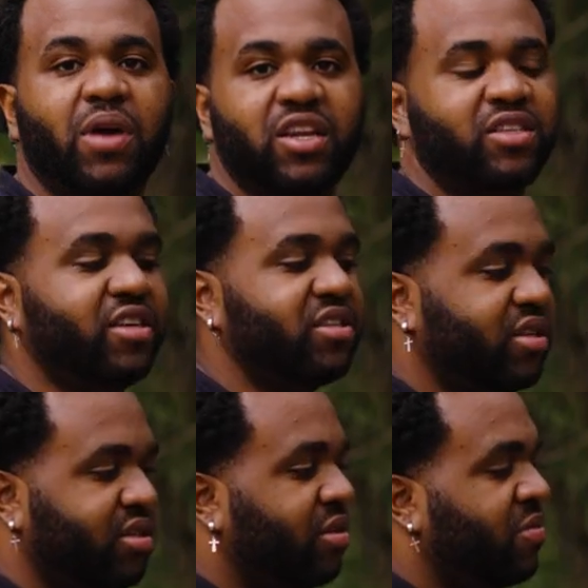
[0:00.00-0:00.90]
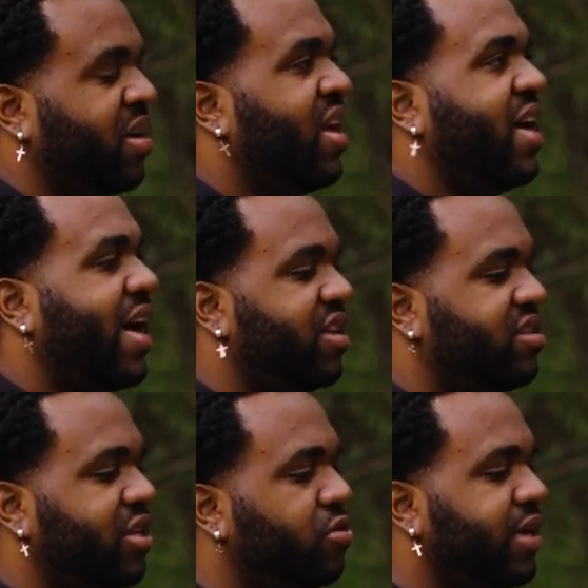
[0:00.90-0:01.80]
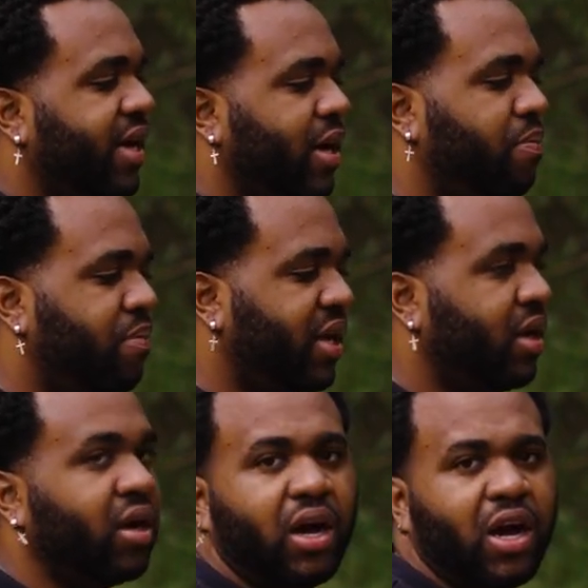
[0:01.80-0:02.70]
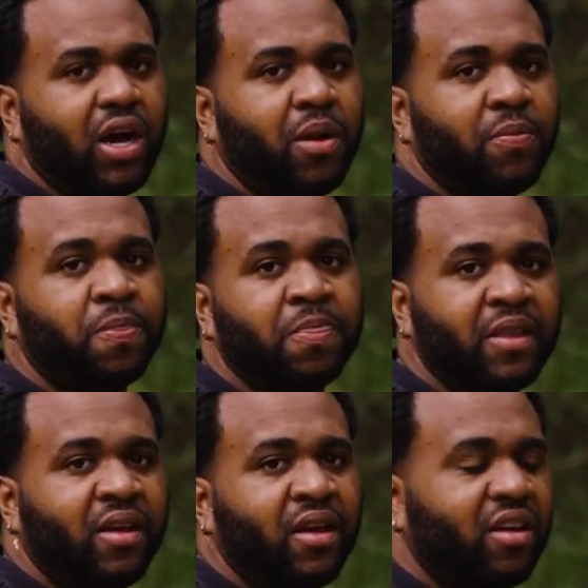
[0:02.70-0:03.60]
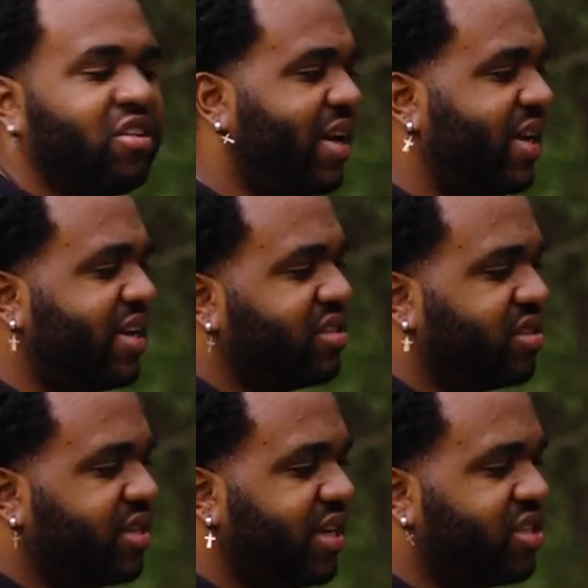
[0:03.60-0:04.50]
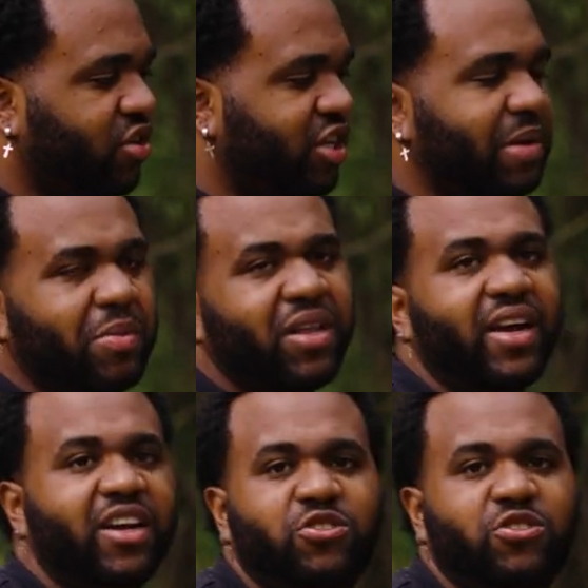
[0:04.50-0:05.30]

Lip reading: monitoring system, I'd say use like a big, like a decent sized screen, maybe like